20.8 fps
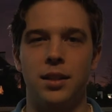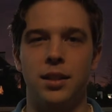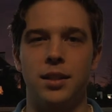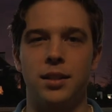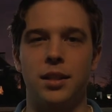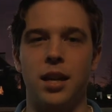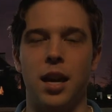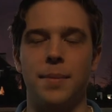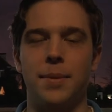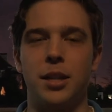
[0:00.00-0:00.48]

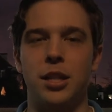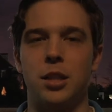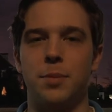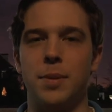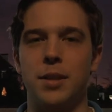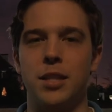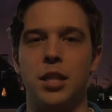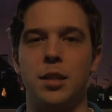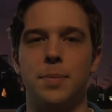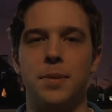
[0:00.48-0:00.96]
Its game against
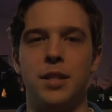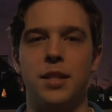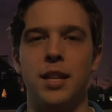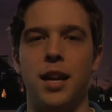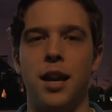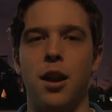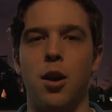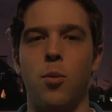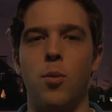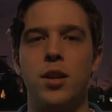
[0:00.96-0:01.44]
Mississippi
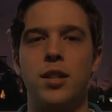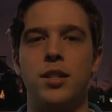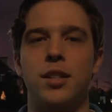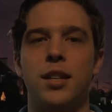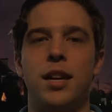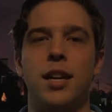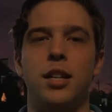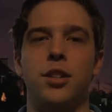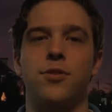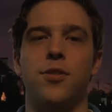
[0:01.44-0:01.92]
State on
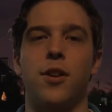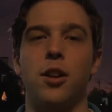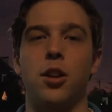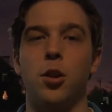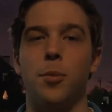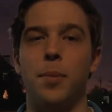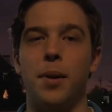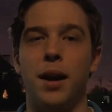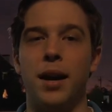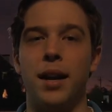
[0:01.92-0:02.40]
Wednesday is
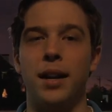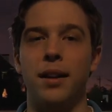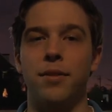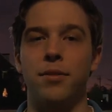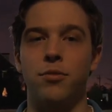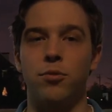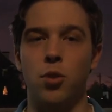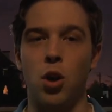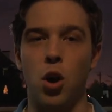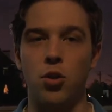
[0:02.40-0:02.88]
followed by
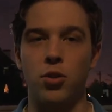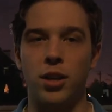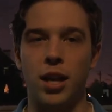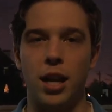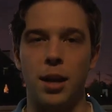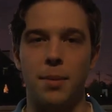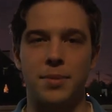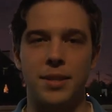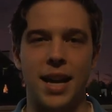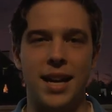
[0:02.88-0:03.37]
road
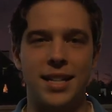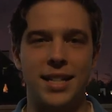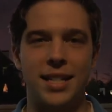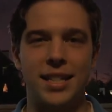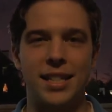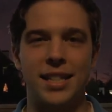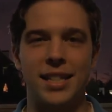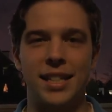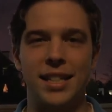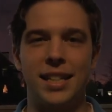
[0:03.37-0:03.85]
games at
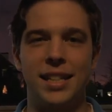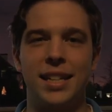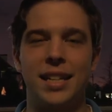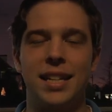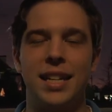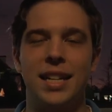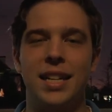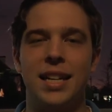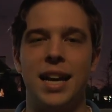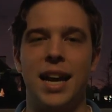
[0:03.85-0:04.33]
Tennessee
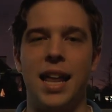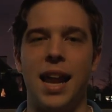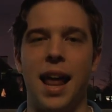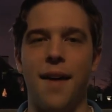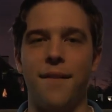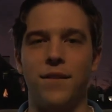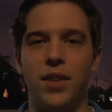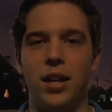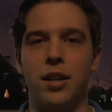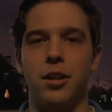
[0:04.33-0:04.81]
and
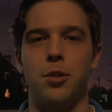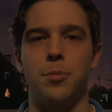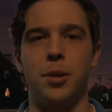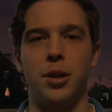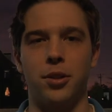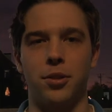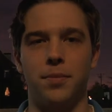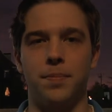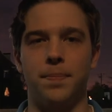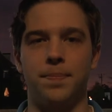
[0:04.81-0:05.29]
at
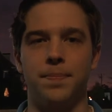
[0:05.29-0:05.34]
Vanderbilt.